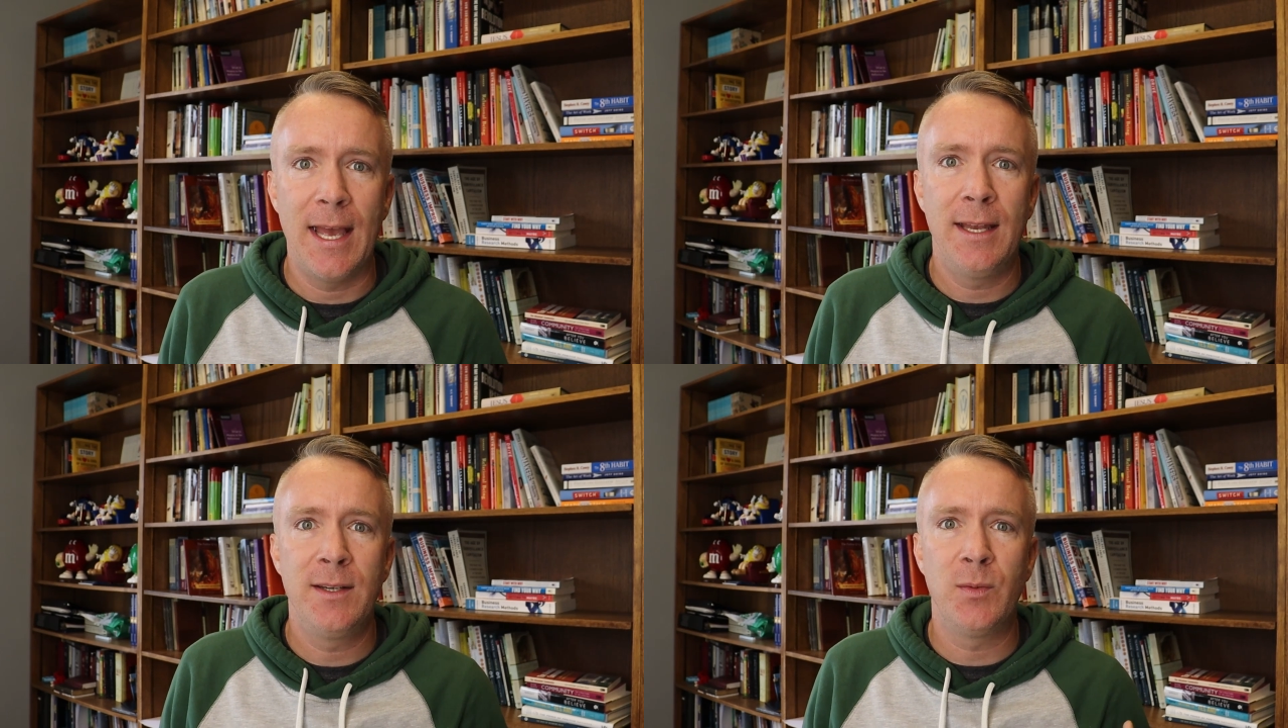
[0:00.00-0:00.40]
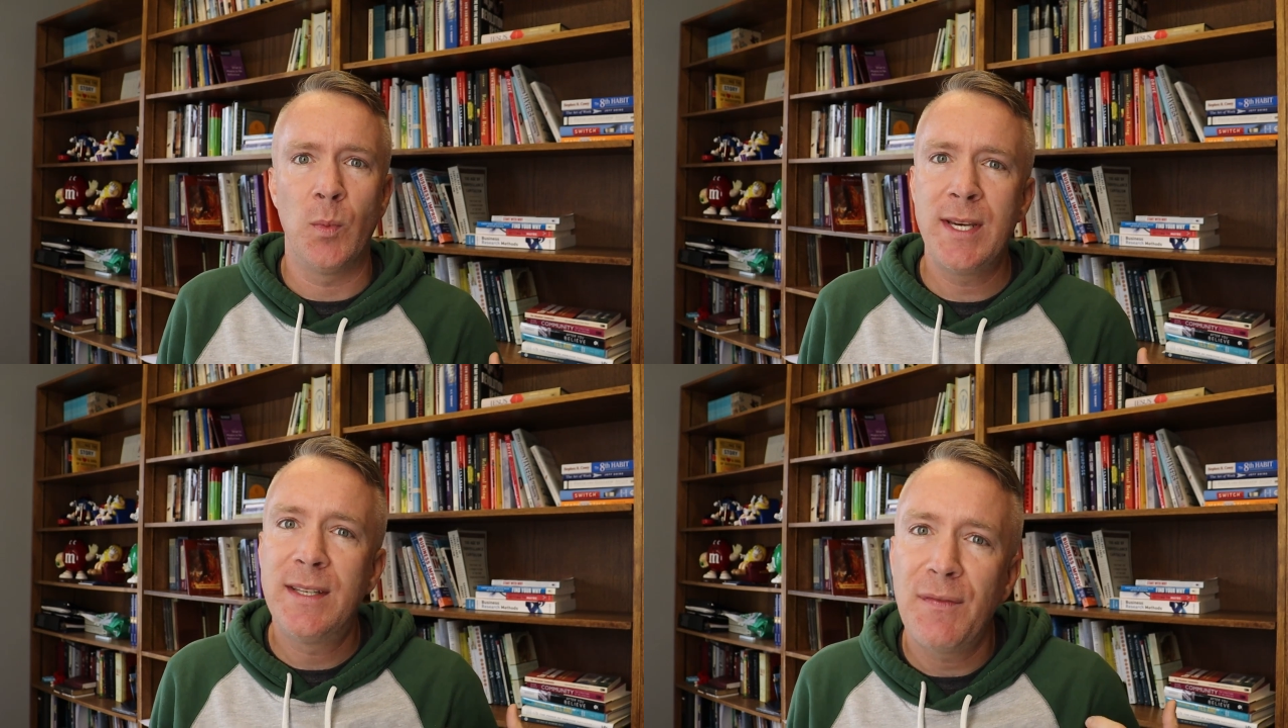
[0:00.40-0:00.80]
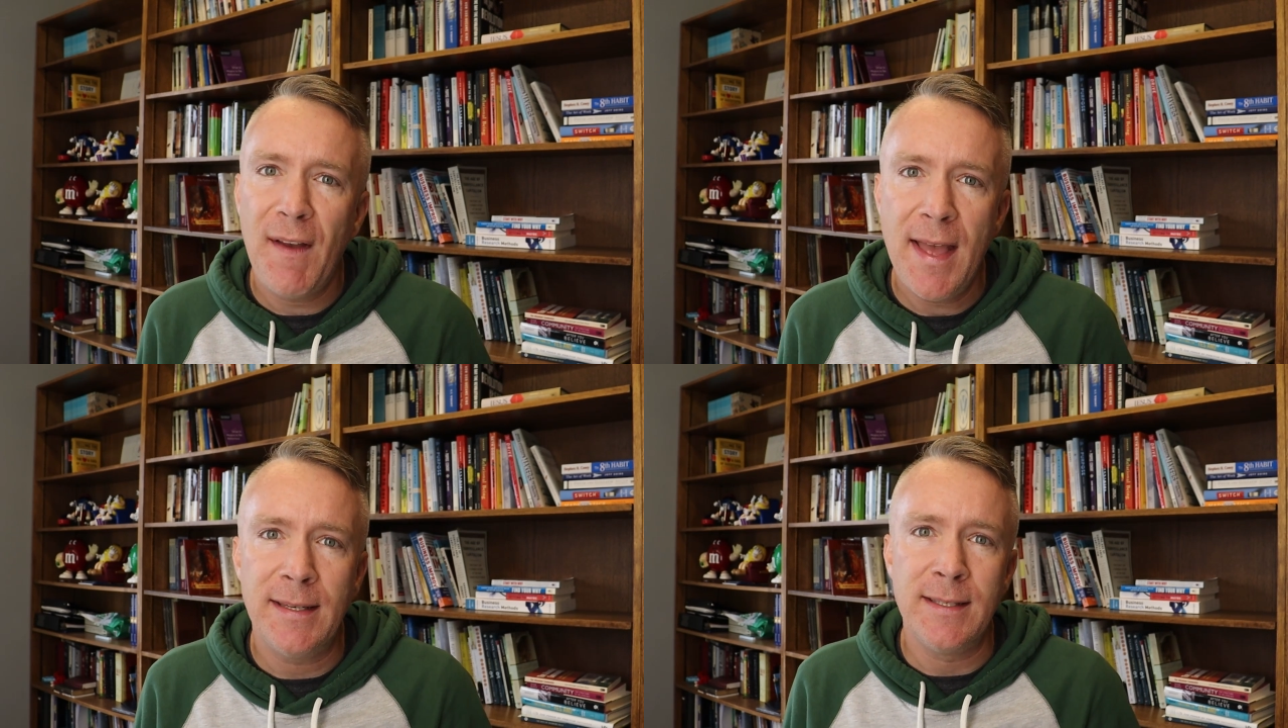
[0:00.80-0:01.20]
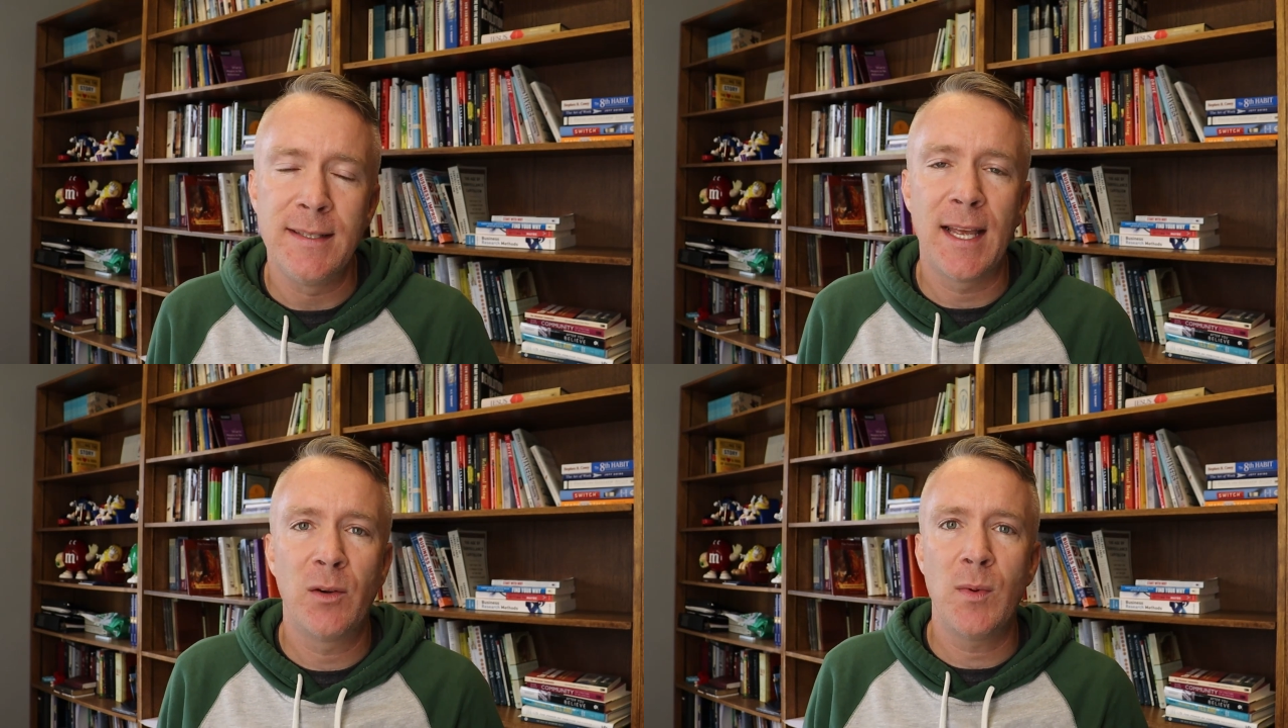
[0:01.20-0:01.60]
and we
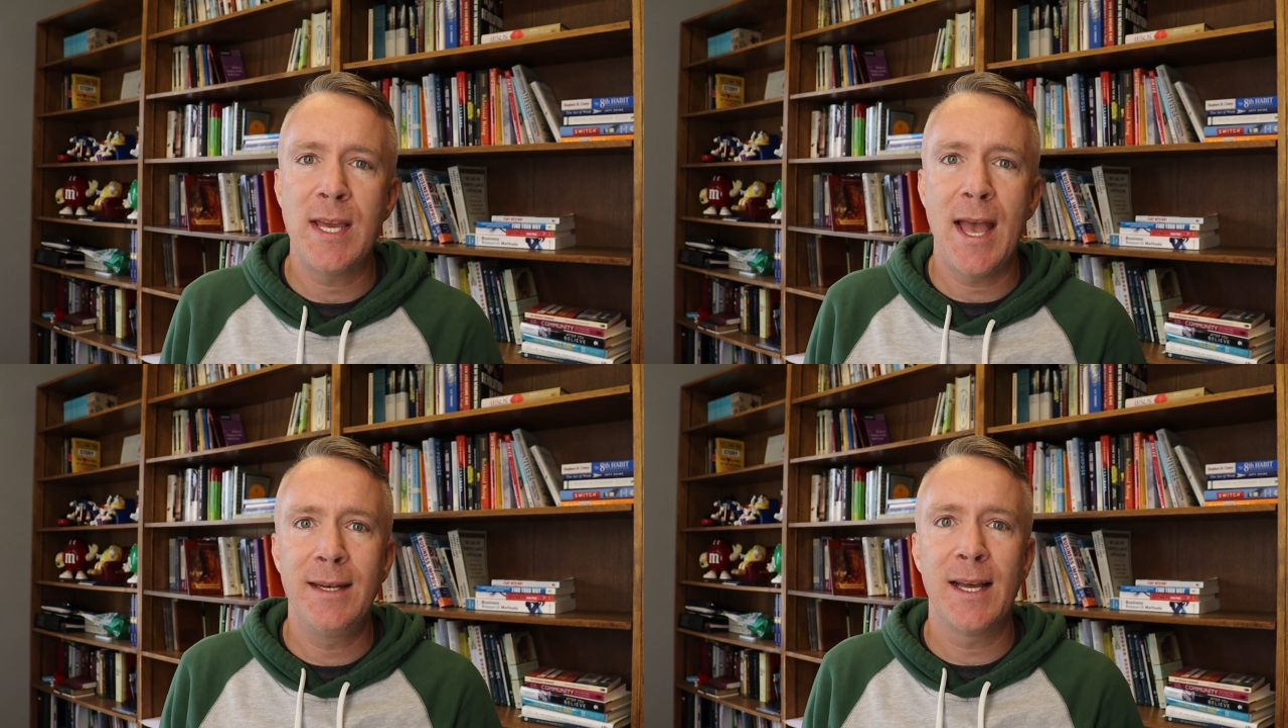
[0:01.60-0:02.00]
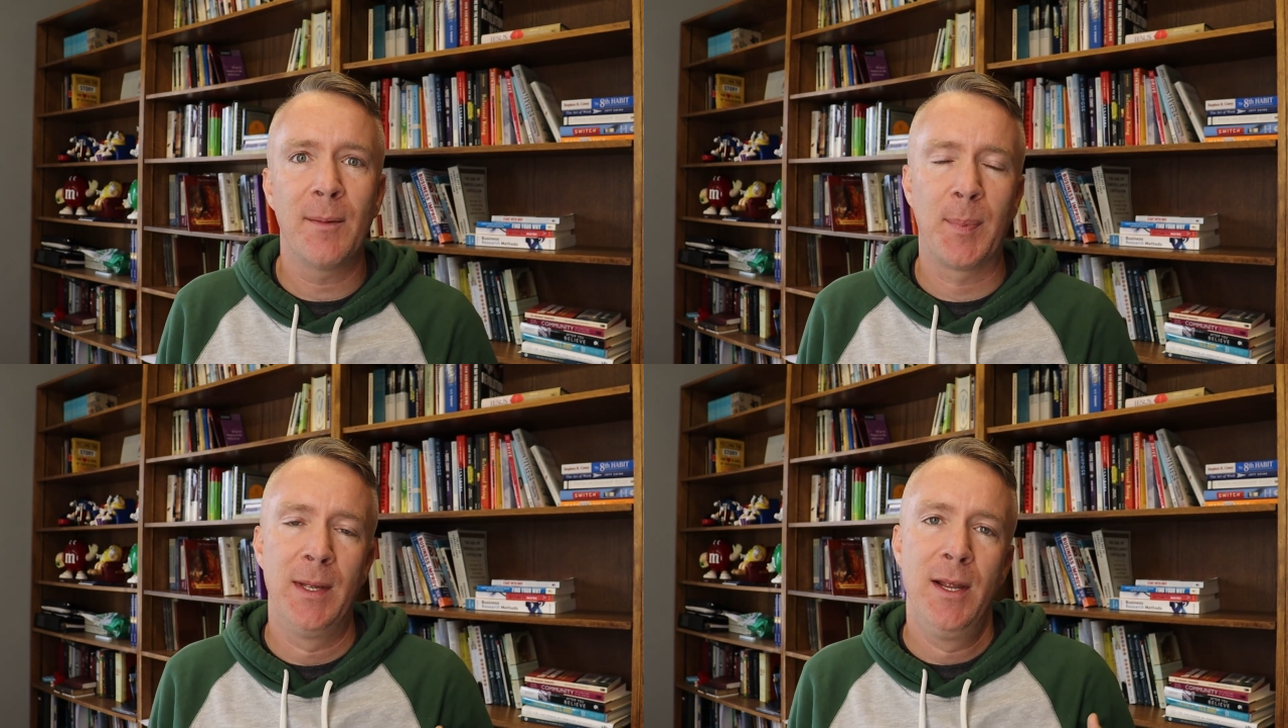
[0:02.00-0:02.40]
defend and we end up